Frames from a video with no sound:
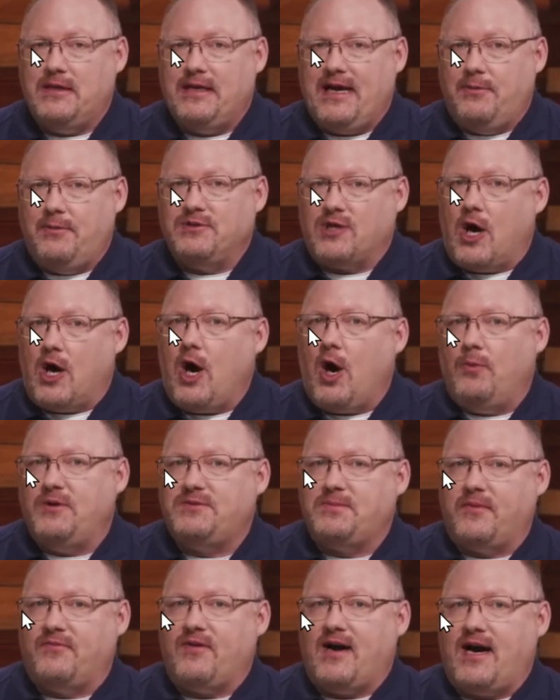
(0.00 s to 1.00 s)
It was
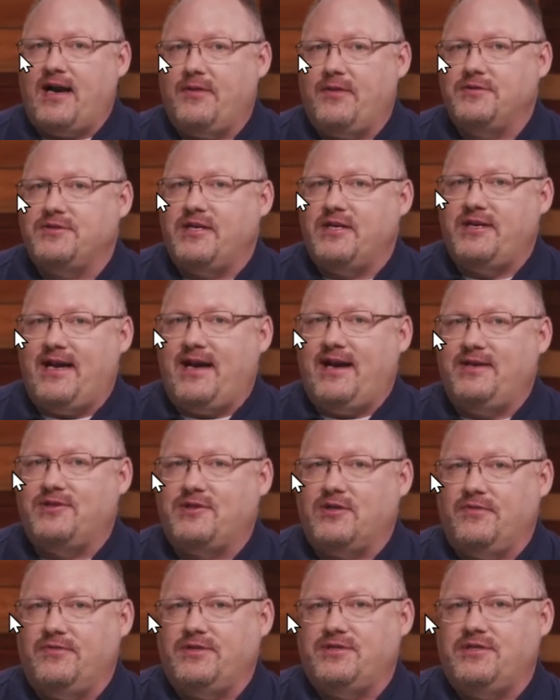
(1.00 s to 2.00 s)
always providing those identity
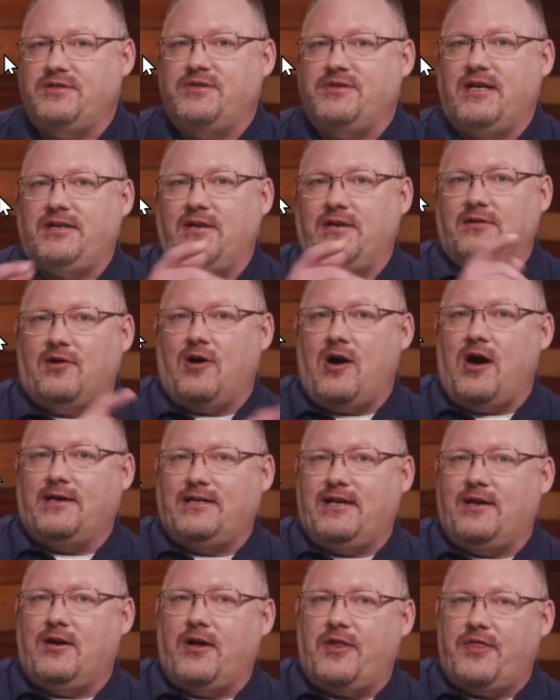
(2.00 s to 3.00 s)
services that you
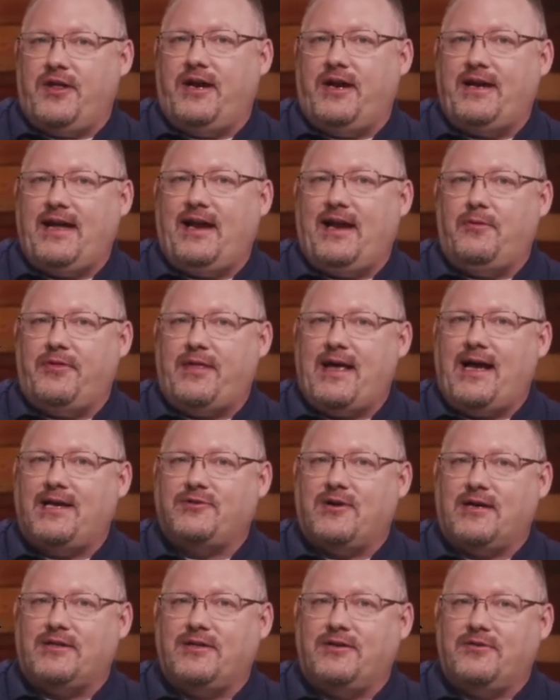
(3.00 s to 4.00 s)
logged in and authenticated with
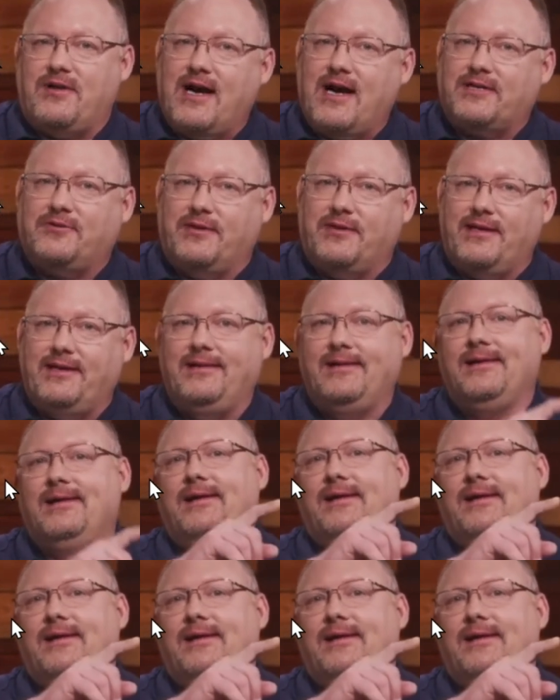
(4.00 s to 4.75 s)
Azure Active Directory,